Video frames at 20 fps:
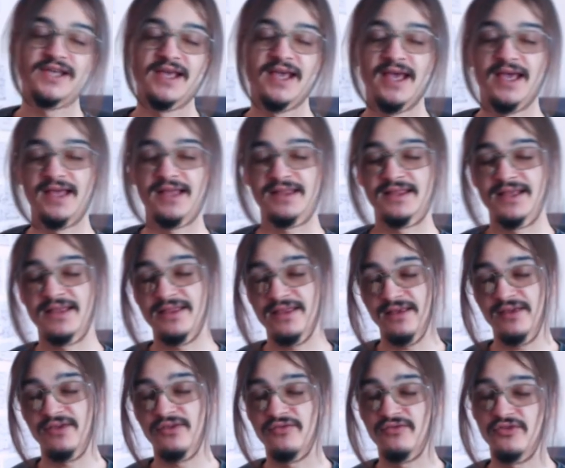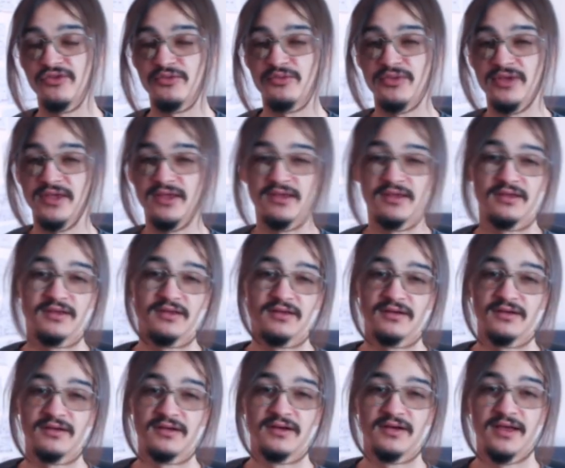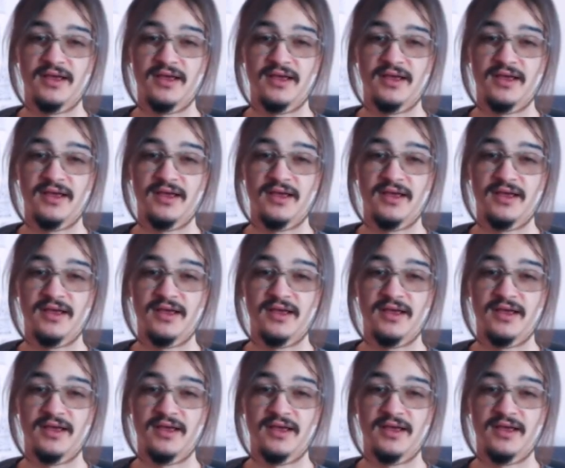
And I thank you for being here.